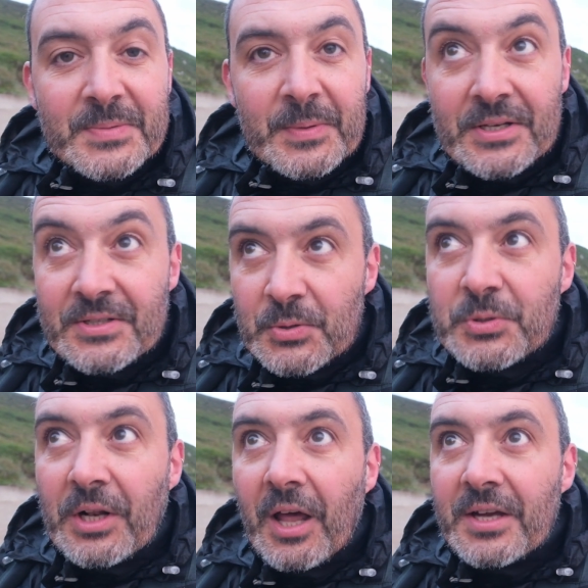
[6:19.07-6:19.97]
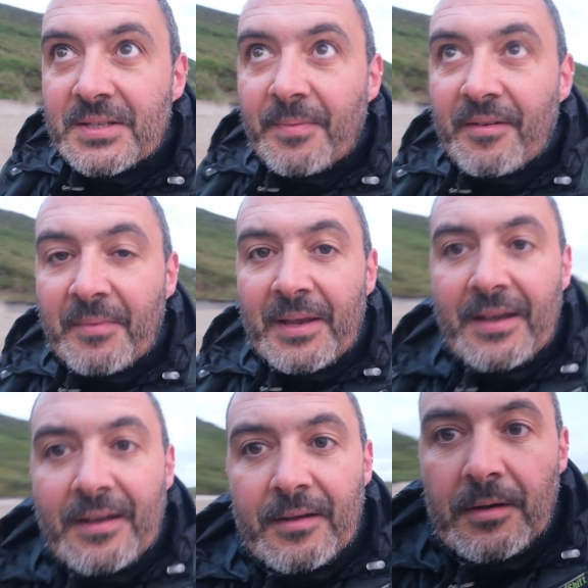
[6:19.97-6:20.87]
because those clouds above me,
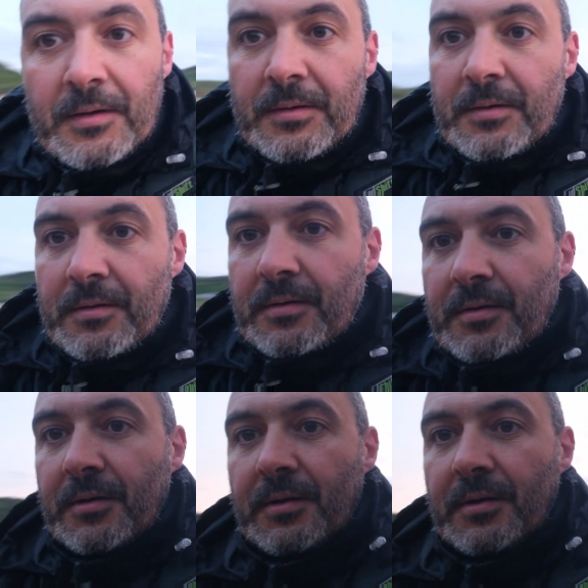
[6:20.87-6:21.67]
you can